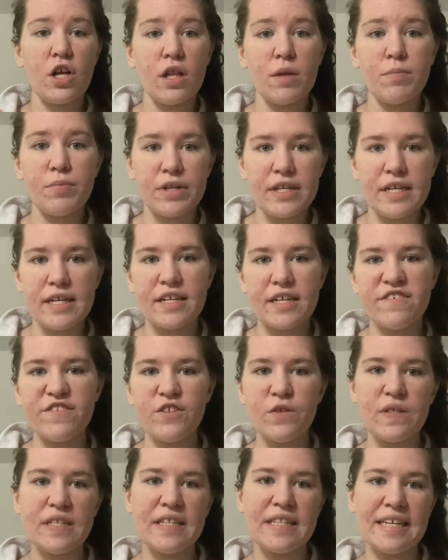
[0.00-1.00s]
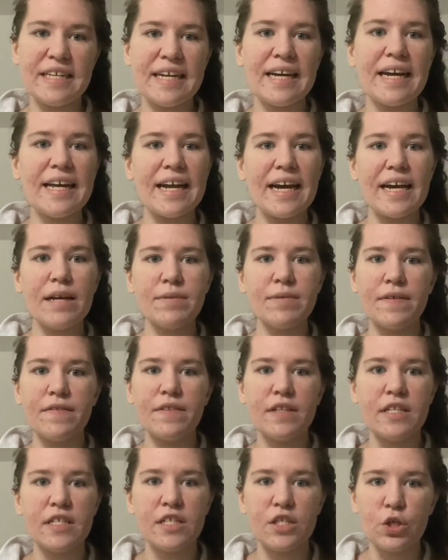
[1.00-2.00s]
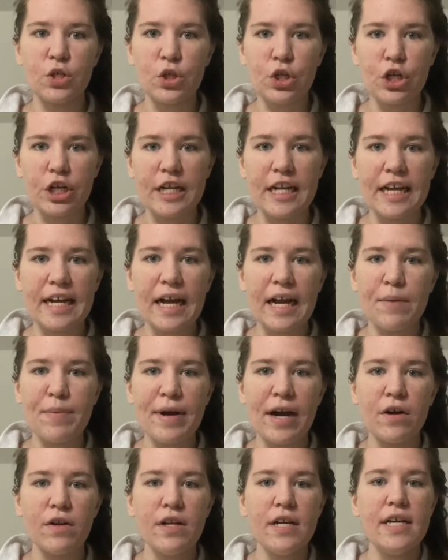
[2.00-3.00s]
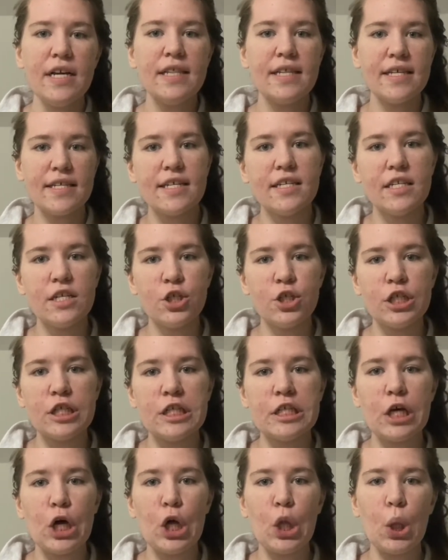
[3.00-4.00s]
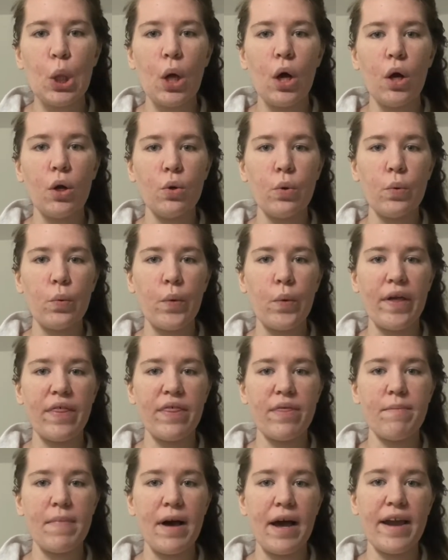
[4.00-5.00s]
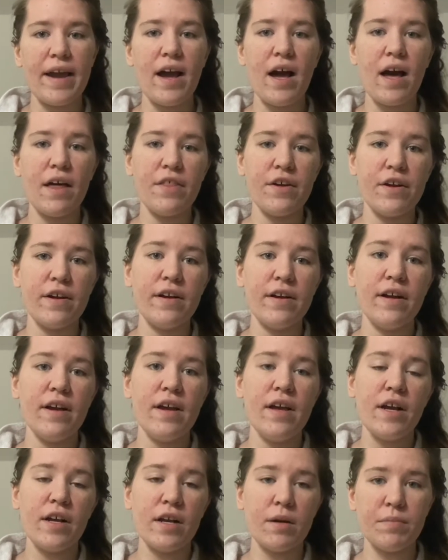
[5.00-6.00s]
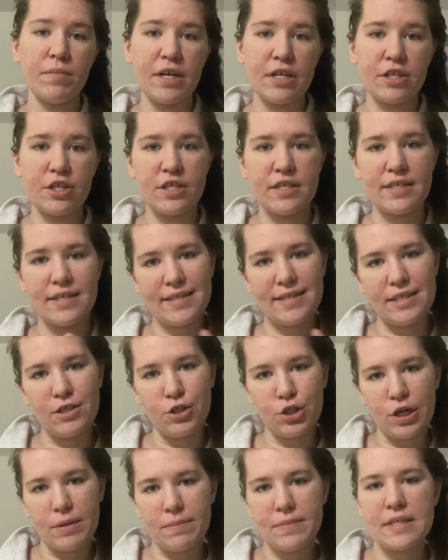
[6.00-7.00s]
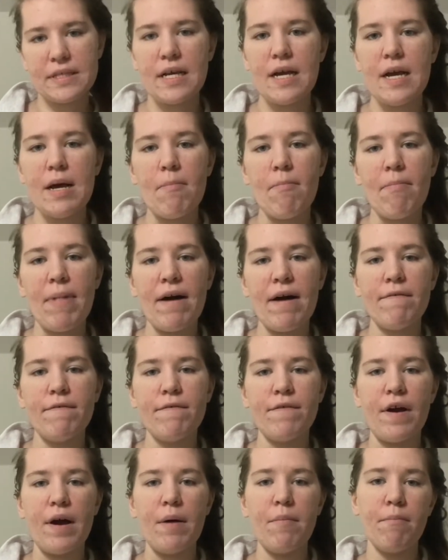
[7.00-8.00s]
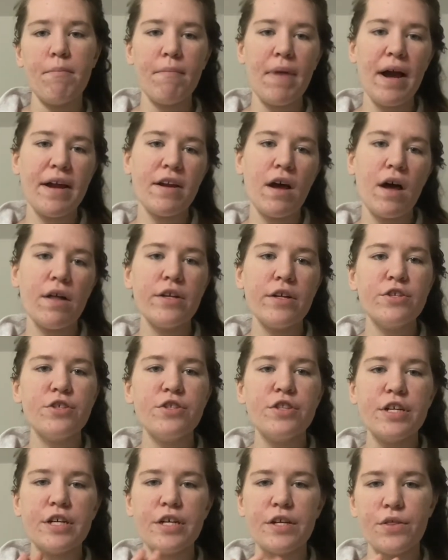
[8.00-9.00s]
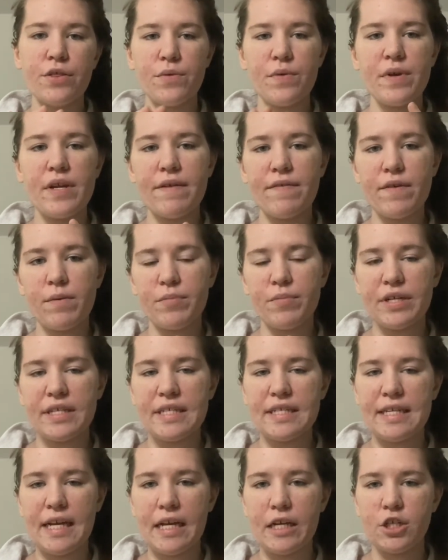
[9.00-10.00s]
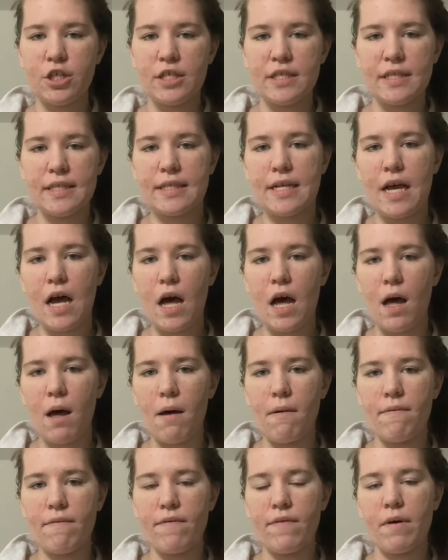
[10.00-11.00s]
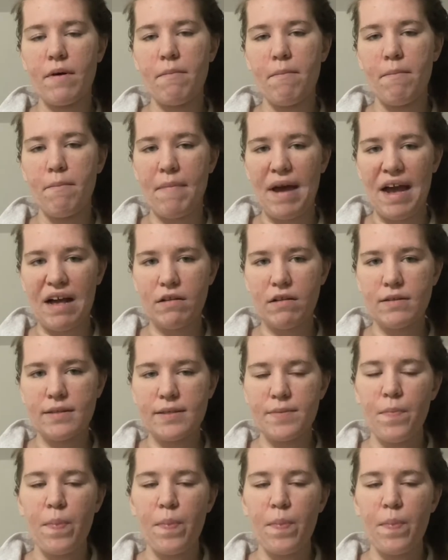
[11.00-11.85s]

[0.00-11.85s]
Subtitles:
a pretty confusing thing, and I am definitely still learning about this condition along with my other compression syndromes. But from my knowledge, there are 3 different presentations of MCAS.